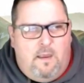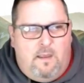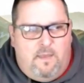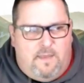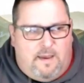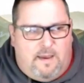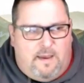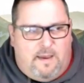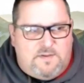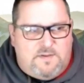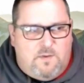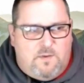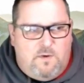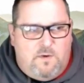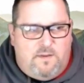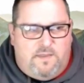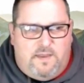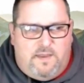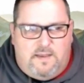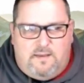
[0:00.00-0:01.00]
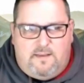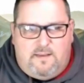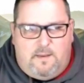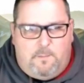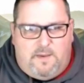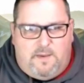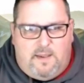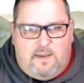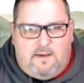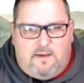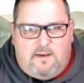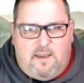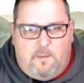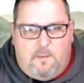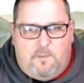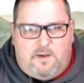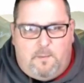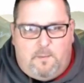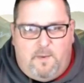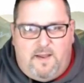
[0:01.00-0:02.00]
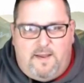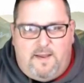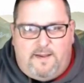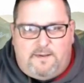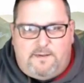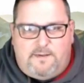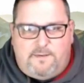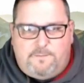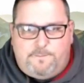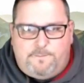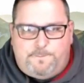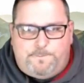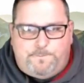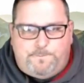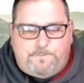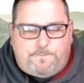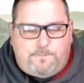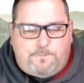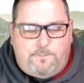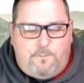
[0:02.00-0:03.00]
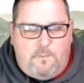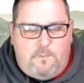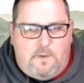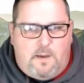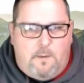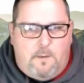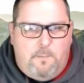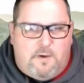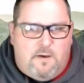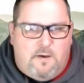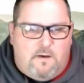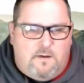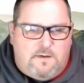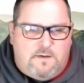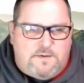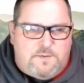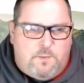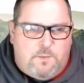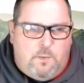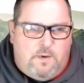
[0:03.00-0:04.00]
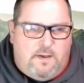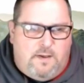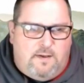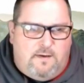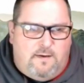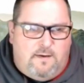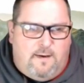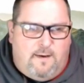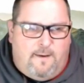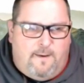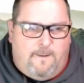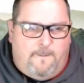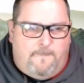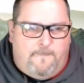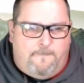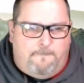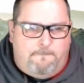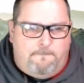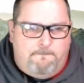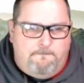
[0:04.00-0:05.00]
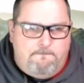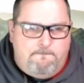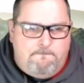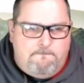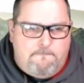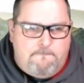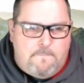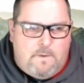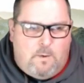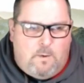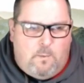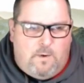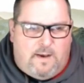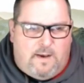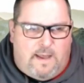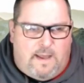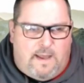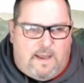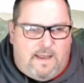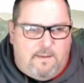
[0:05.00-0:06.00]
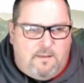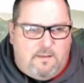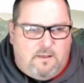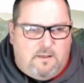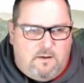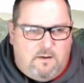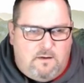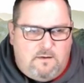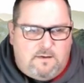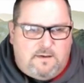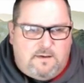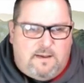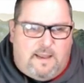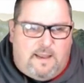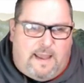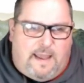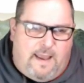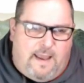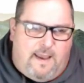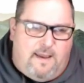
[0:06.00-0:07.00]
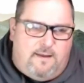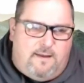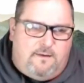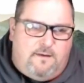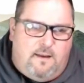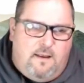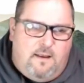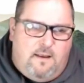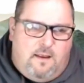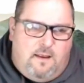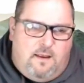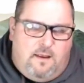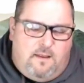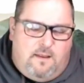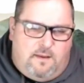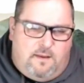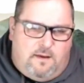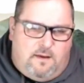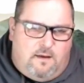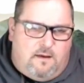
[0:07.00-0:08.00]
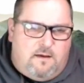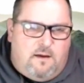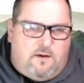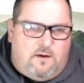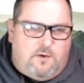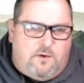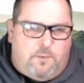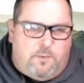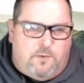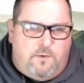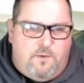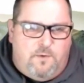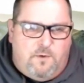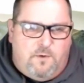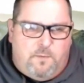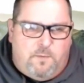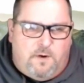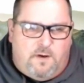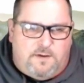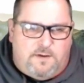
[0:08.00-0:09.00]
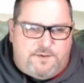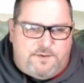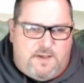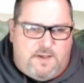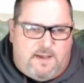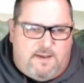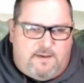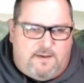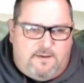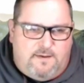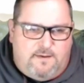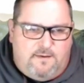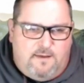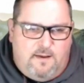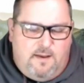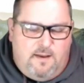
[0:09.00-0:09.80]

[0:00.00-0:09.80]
That was the one thing that began coming to mind, because when I look at the Young Entrepreneur Project,